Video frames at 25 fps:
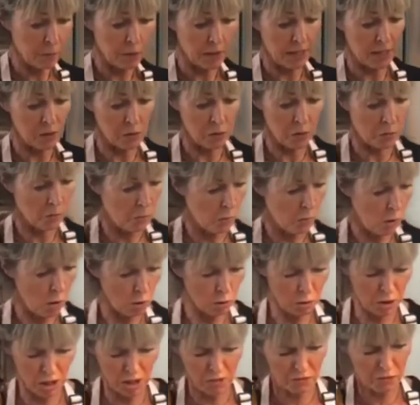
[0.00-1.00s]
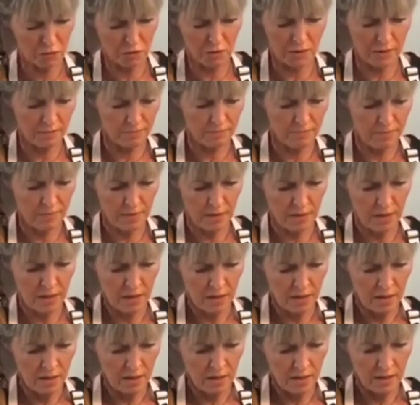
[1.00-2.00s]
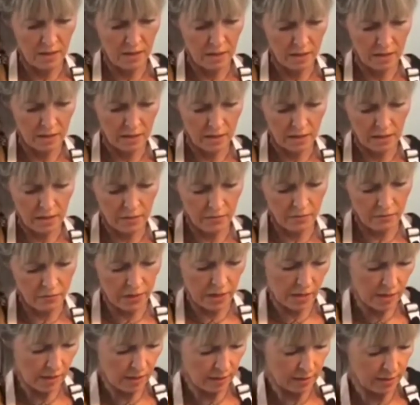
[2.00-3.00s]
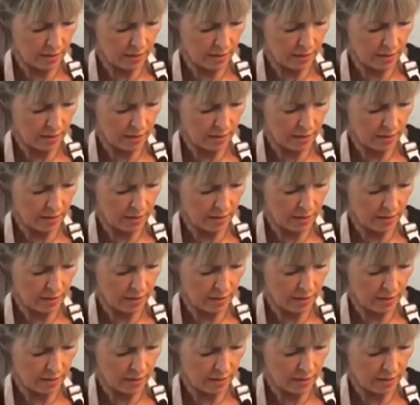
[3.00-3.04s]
put it into a bowl just for convenience